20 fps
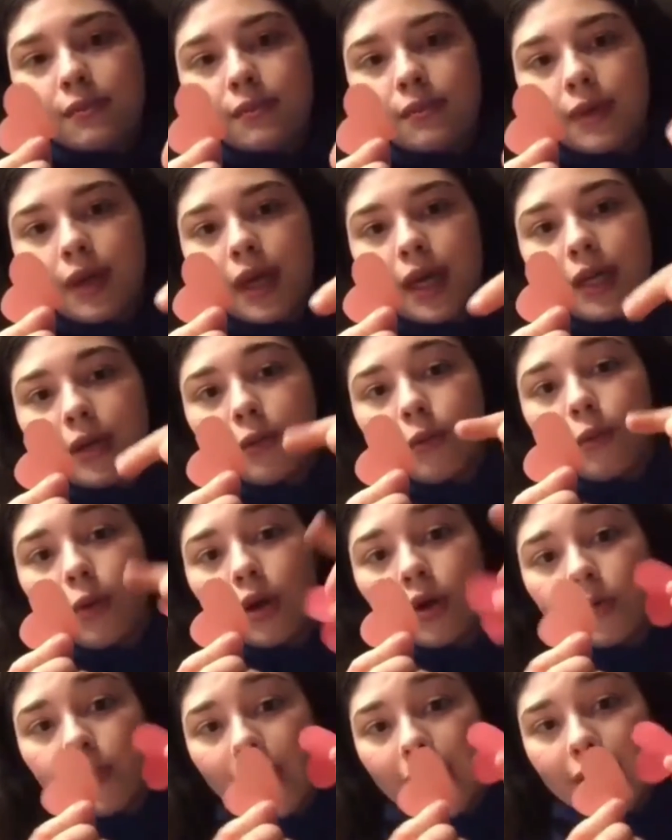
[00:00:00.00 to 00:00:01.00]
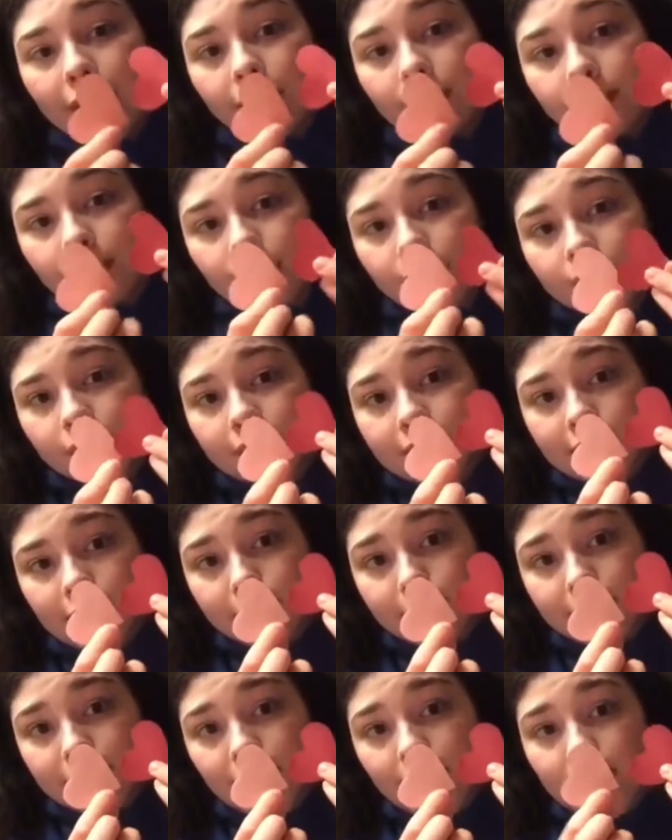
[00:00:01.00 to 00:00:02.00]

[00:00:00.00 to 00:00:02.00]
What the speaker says: and one red on the same side.